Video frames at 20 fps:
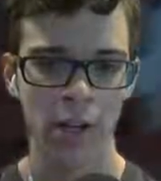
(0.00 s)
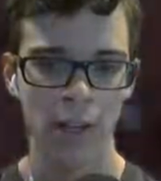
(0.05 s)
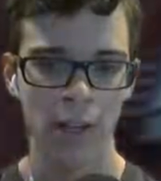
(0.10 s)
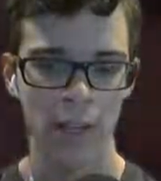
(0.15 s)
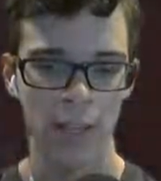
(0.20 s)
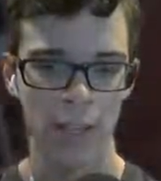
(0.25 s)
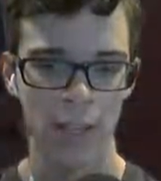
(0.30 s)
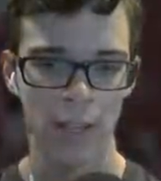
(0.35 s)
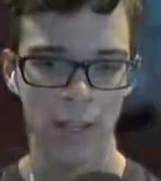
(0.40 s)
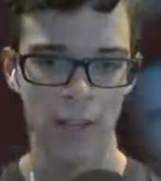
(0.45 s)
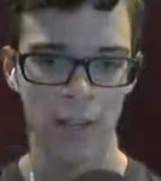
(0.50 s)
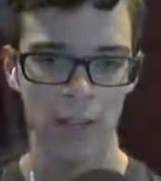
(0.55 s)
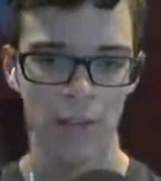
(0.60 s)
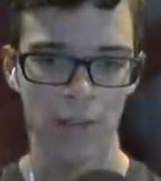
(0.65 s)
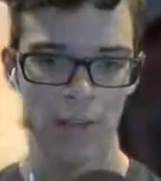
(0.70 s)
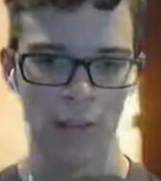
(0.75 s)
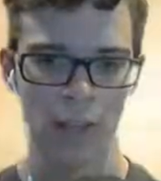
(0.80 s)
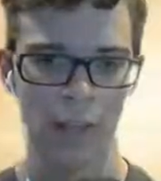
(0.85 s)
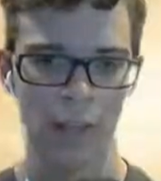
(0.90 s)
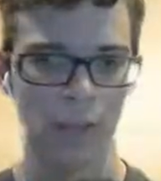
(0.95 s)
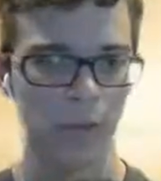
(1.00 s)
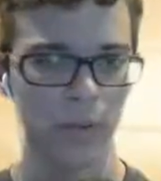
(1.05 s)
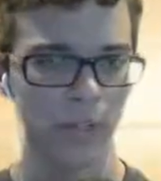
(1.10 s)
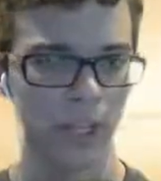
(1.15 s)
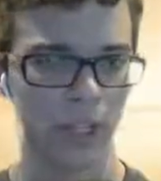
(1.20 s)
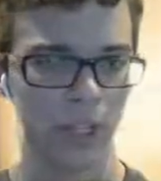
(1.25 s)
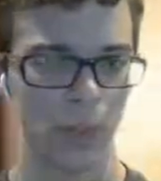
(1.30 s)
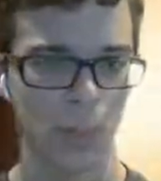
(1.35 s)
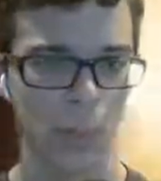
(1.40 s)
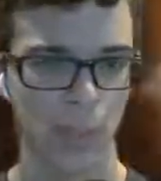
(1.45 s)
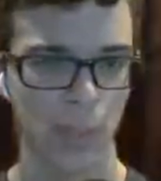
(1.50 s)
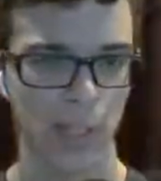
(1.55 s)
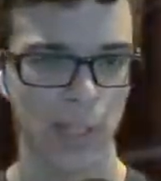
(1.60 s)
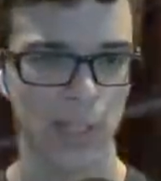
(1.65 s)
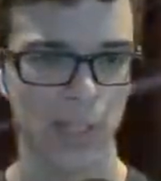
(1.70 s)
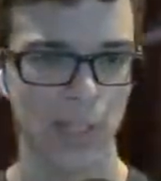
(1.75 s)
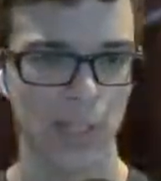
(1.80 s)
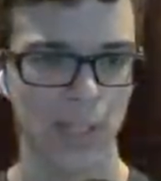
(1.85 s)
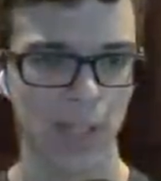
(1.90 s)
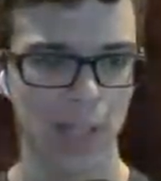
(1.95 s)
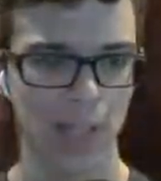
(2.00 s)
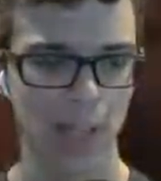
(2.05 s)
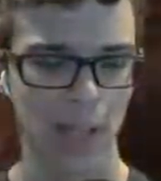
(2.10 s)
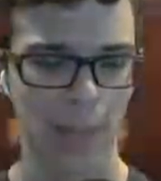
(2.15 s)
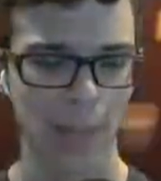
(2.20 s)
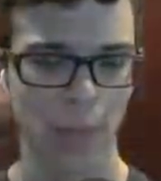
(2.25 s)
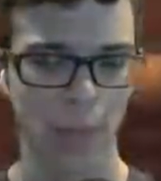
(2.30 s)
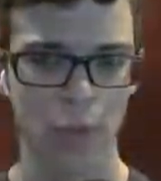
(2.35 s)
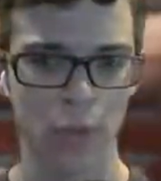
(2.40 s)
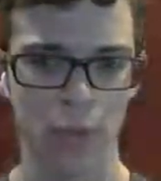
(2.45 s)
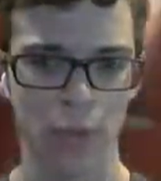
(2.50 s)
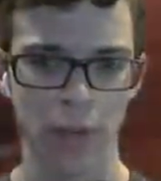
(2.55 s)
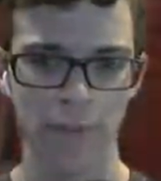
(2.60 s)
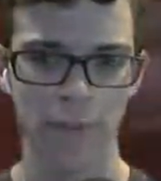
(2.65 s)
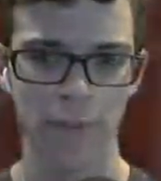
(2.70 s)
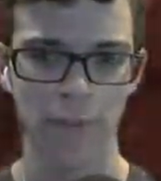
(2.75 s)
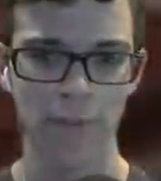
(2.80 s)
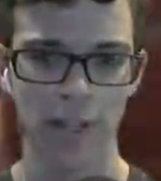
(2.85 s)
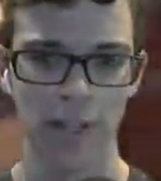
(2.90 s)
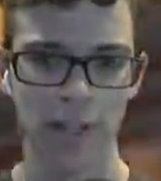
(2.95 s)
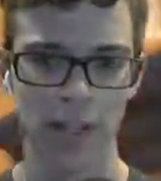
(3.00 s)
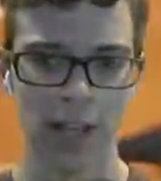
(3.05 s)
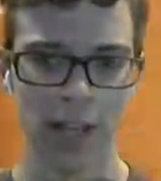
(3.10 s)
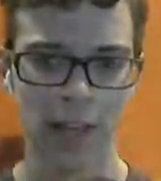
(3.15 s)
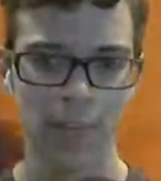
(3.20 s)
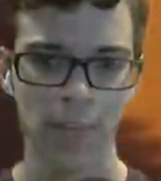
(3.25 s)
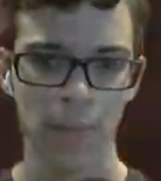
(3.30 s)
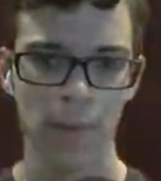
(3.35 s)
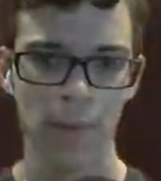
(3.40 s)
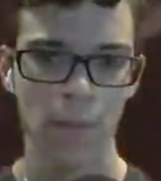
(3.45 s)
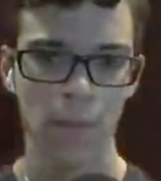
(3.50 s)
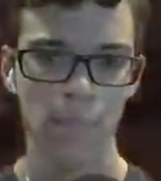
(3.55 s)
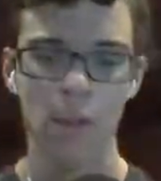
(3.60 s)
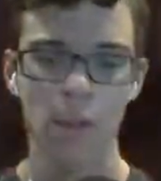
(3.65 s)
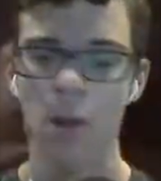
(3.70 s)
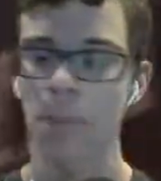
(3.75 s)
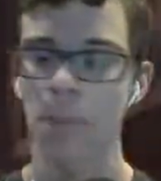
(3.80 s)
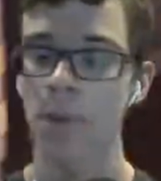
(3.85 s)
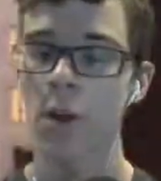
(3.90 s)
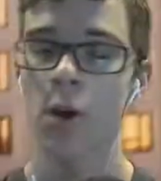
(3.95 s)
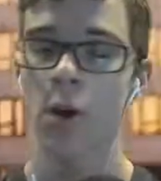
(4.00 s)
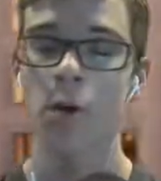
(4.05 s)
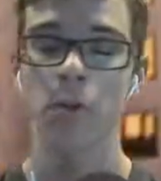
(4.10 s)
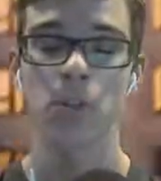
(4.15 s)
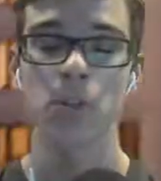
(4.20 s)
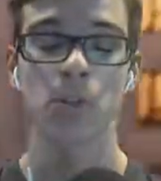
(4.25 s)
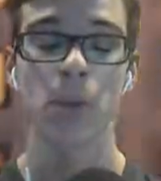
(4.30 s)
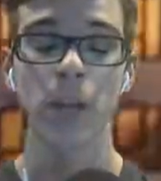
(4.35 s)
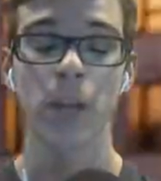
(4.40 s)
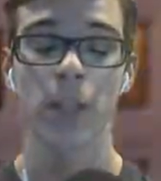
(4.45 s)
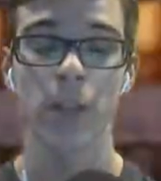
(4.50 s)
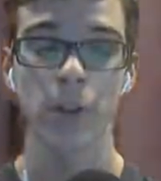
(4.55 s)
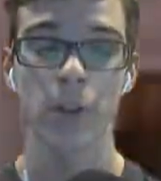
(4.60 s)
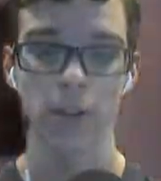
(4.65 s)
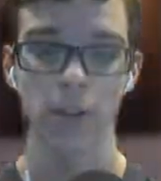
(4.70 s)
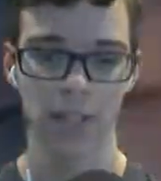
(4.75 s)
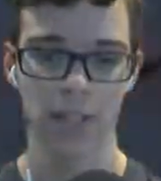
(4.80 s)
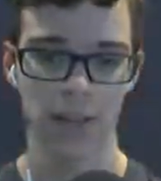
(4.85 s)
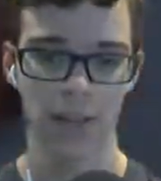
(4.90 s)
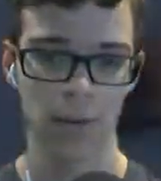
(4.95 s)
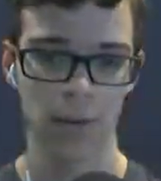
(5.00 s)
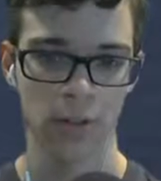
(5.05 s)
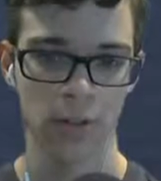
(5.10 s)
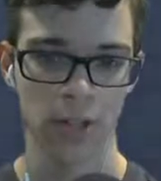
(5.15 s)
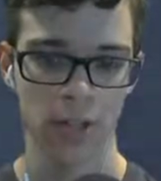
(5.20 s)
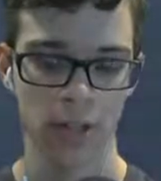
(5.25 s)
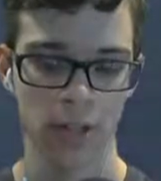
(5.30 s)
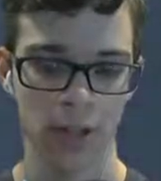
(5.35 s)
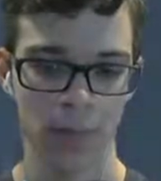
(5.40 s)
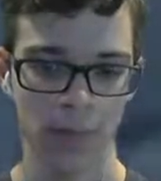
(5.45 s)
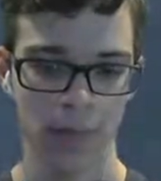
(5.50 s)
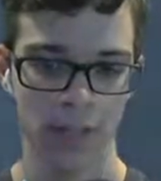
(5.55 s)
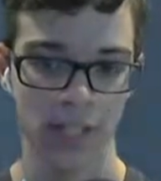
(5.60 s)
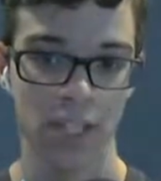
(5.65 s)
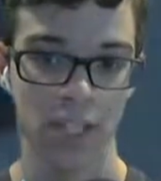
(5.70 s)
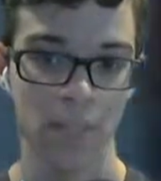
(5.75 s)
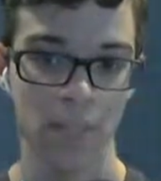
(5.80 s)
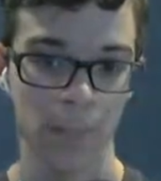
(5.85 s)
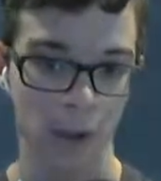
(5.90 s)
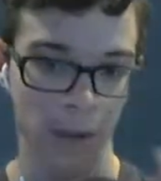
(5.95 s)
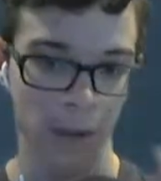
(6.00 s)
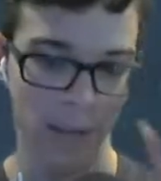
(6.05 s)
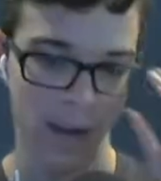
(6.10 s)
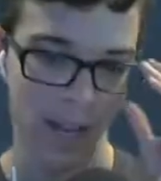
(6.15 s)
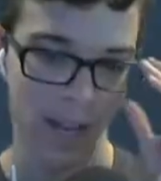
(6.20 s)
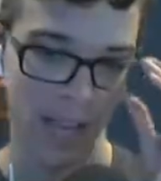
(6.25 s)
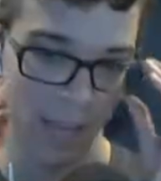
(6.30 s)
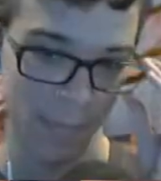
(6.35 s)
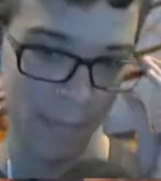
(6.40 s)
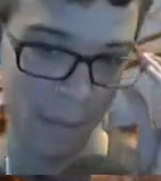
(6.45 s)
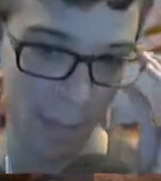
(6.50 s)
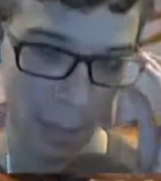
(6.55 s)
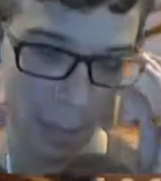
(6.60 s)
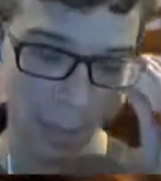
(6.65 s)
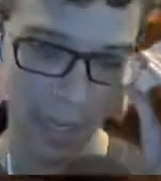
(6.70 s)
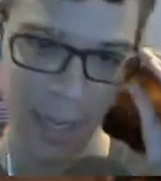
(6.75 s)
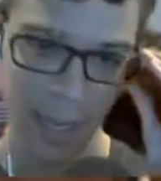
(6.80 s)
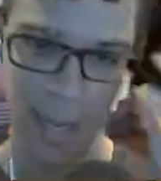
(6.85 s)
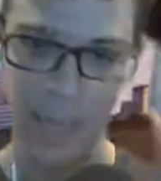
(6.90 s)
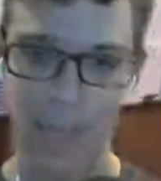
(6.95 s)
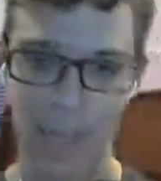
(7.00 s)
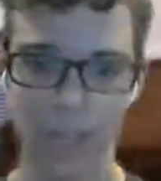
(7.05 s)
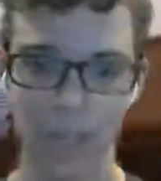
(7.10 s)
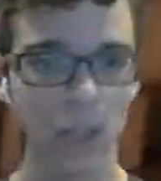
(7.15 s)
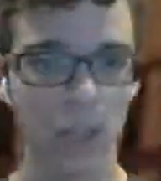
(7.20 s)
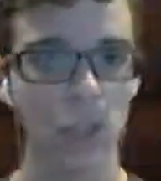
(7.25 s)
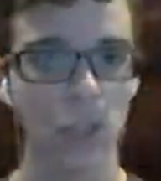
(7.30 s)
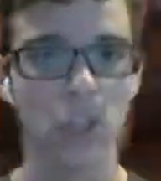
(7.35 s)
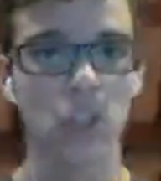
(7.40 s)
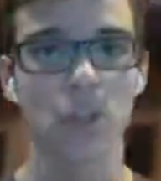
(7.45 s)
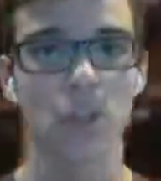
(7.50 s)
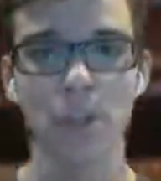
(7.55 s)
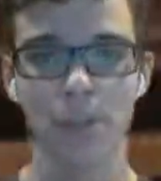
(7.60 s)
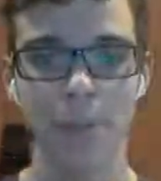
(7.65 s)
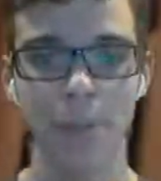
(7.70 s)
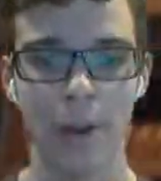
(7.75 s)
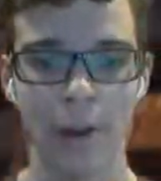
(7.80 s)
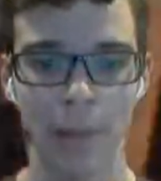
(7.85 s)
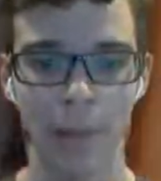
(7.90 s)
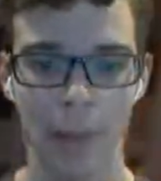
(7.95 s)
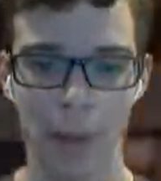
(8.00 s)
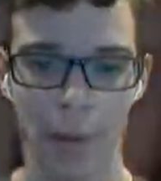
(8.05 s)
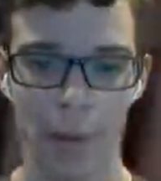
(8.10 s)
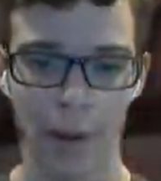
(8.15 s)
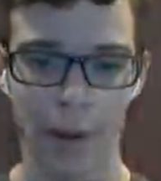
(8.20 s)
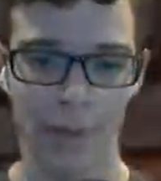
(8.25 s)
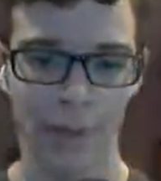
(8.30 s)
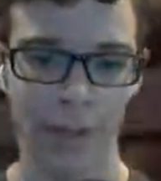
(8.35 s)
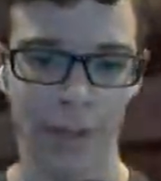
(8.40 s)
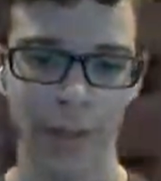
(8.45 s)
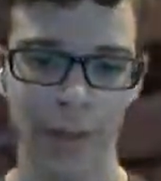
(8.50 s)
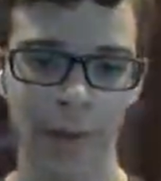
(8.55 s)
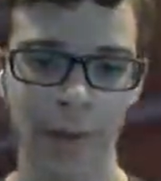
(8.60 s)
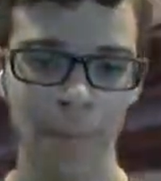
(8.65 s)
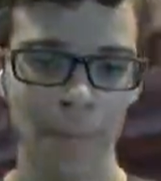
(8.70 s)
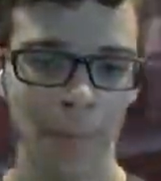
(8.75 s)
in, I think it was like a 2016 game or a 2015 game. No, it was 2013. There was an Amazing Spider-Man game, and it looks so much better in that one, I feel like.